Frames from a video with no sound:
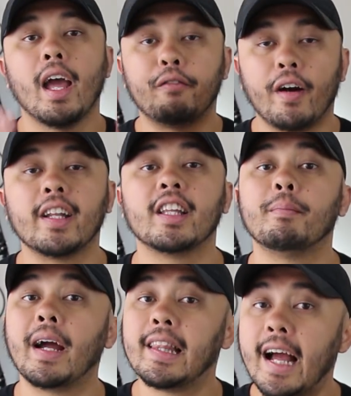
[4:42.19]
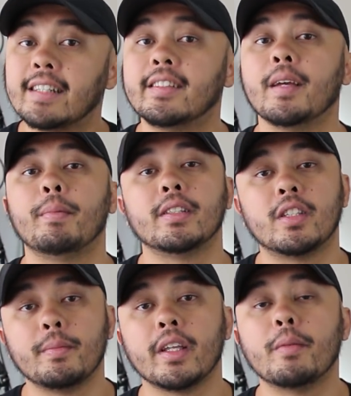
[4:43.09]
And finally, my last tip, and
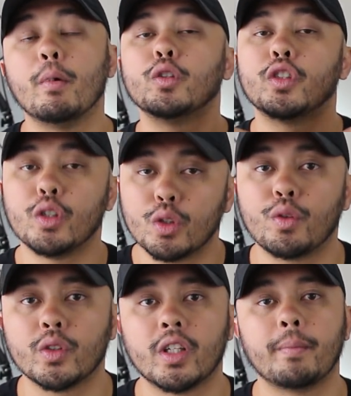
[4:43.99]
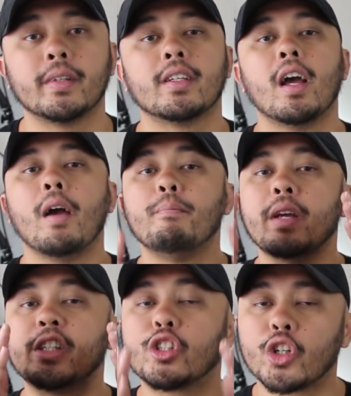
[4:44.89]
to me the most useful tip, is
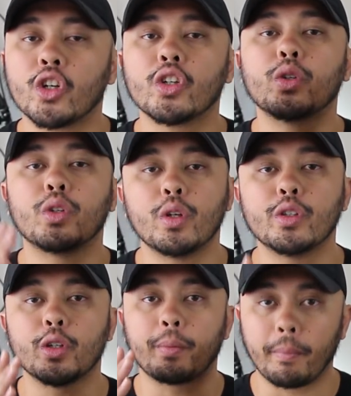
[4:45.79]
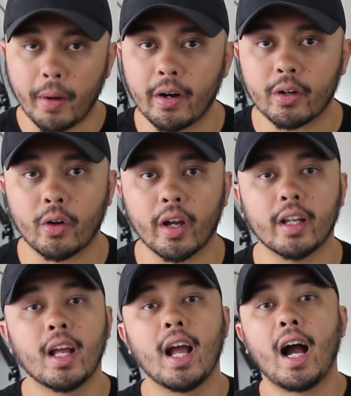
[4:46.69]
make sure you use your prepare
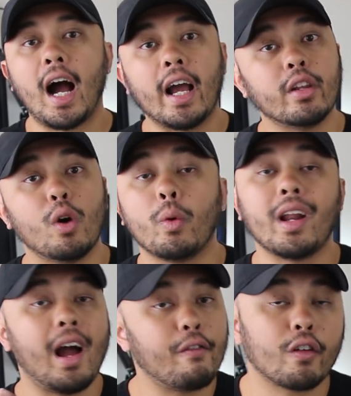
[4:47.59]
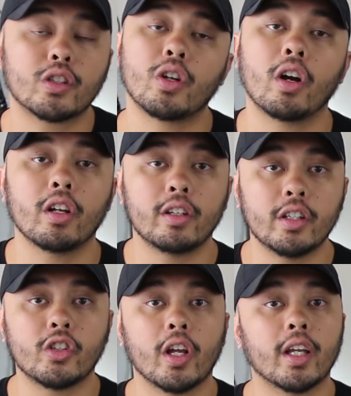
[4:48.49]
crate. I know when I first started
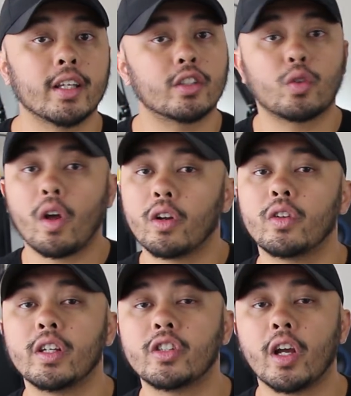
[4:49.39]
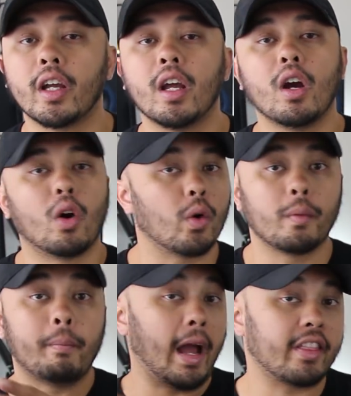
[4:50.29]
DJing in Serato D J,
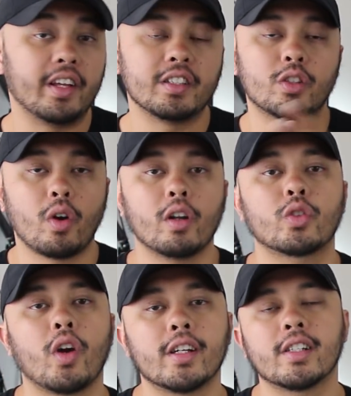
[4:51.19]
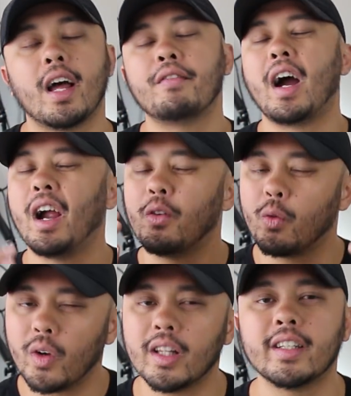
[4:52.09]
or back then Serato Scratch Live, I
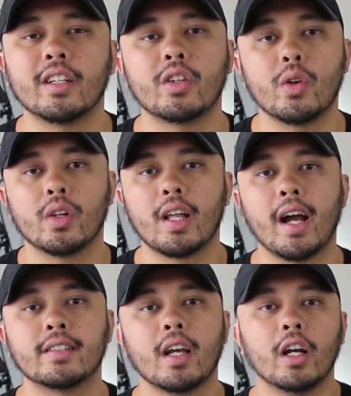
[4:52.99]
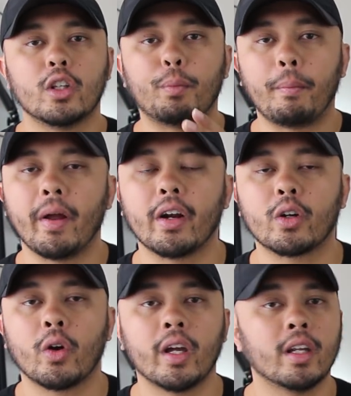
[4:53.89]
really didn't utilize the prepare
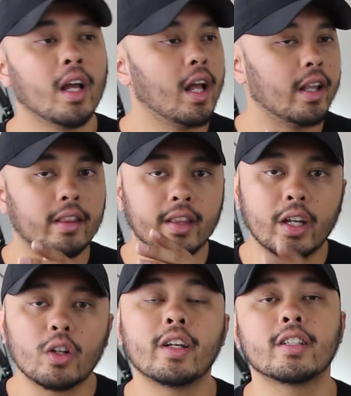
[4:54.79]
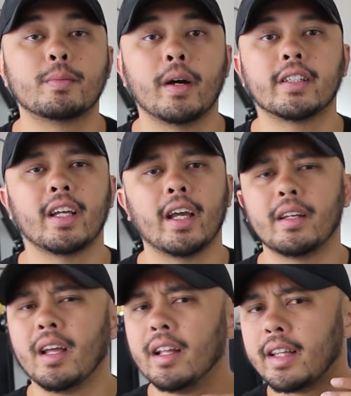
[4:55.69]
crate nearly as much,
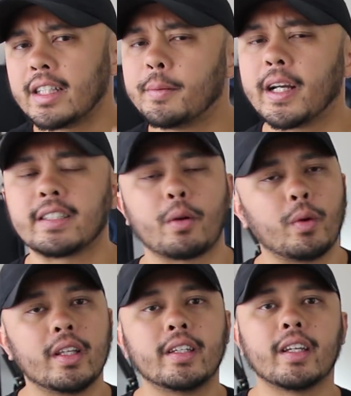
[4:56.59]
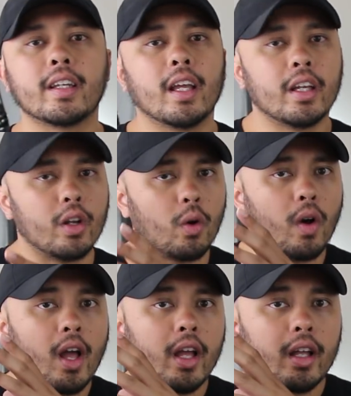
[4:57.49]
and that's because I really didn't, you know,